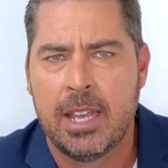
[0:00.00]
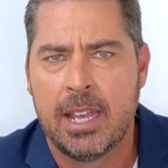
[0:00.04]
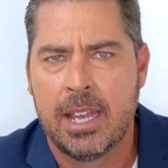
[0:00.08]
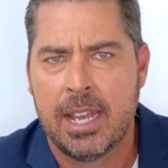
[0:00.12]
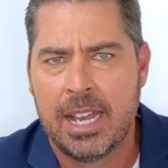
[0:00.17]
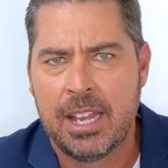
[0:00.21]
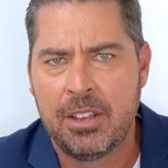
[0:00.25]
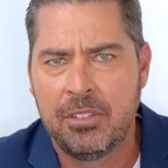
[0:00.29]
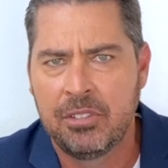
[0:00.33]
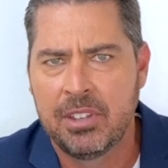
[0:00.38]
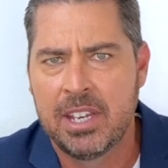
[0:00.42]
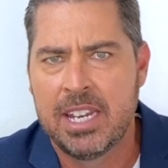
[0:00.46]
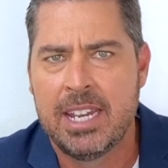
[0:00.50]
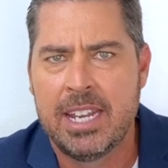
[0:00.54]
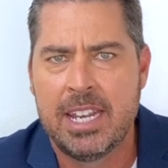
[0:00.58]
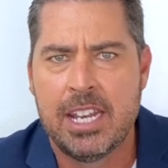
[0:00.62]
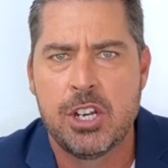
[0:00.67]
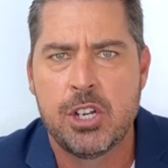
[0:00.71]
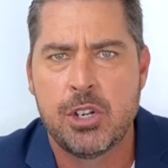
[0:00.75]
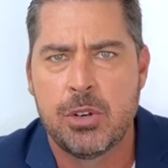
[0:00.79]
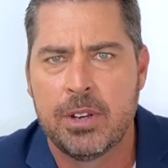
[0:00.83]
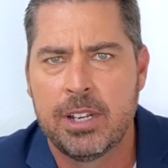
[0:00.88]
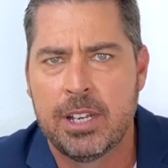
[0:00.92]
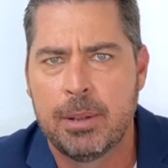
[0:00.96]
It's seen here
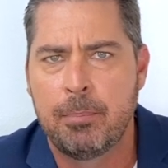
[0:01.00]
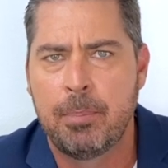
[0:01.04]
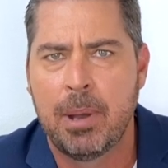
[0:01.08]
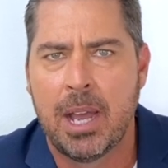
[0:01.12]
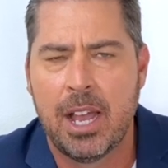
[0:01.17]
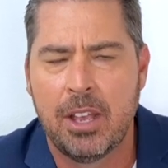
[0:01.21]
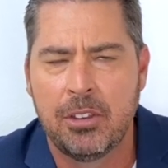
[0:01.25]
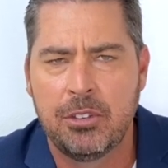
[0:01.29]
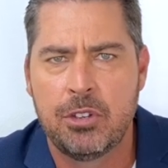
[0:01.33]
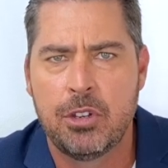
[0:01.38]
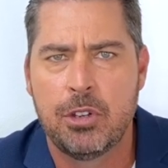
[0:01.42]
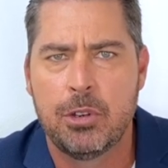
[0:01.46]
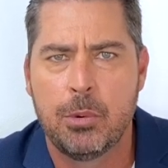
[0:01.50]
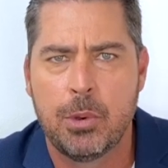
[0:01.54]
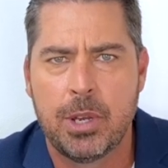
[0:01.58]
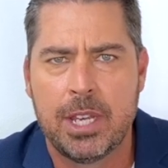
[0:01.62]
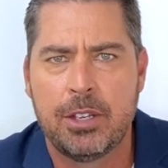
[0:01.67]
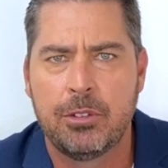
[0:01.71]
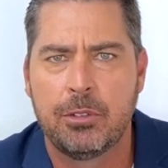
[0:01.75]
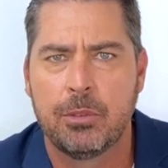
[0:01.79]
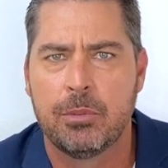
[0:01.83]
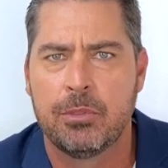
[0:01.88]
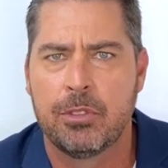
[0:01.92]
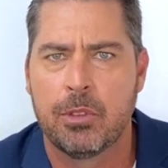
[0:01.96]
during the past 2
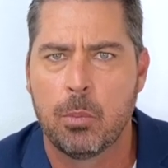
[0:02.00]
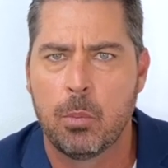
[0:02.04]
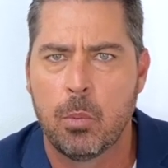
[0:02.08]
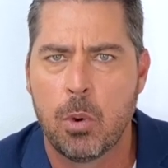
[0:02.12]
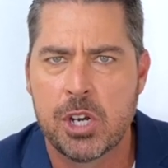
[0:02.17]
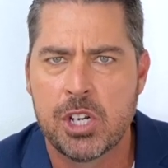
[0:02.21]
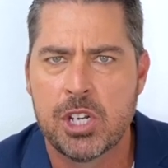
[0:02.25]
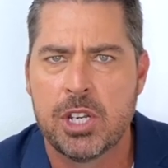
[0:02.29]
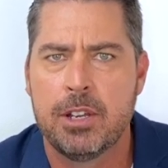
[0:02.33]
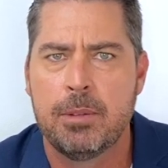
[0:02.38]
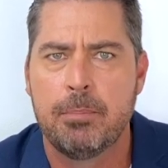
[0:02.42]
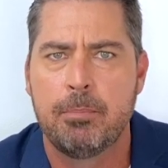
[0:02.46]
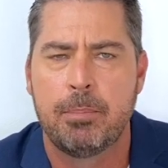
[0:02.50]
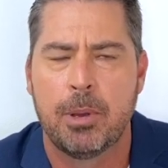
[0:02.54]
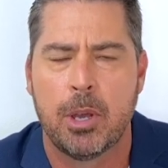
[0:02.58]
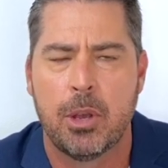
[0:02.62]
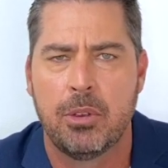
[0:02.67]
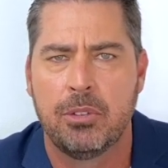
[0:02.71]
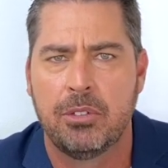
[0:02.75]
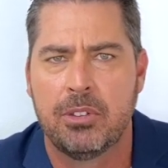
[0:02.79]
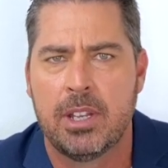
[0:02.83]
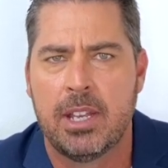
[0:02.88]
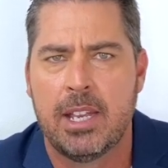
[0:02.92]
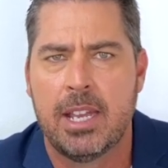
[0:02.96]
weeks with the Washington
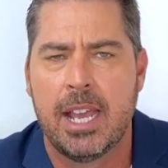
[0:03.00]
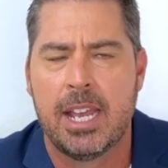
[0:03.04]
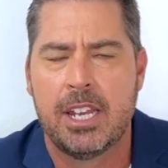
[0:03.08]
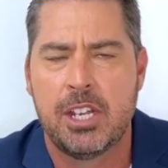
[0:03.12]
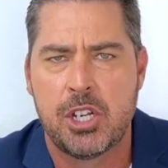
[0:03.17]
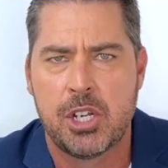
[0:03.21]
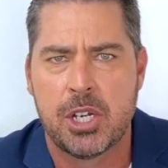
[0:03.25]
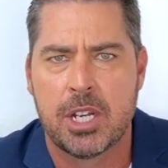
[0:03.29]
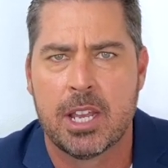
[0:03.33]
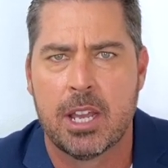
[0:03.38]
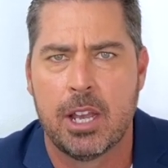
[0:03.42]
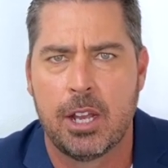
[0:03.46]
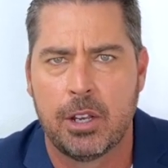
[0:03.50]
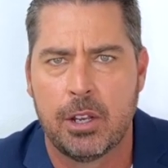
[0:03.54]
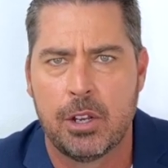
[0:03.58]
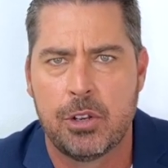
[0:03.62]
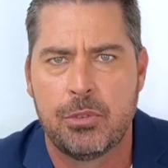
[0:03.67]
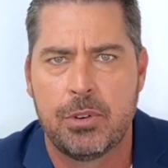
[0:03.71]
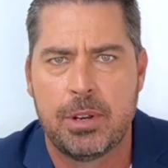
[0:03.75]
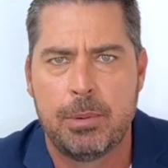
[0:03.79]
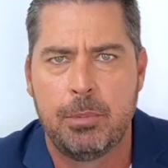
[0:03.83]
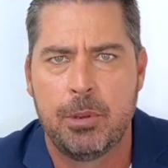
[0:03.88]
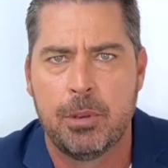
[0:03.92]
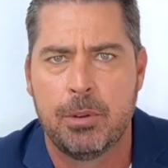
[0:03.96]
Post and the Chicago
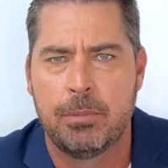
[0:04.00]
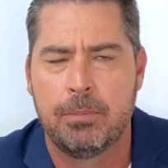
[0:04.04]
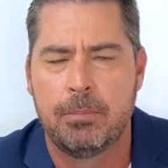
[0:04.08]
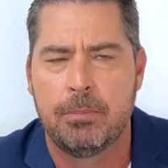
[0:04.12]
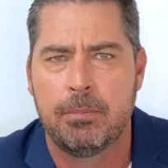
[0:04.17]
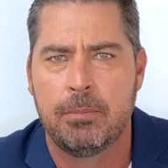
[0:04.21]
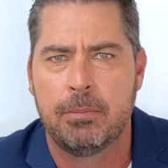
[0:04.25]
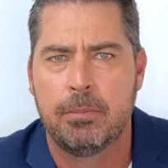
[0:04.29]
Tribune.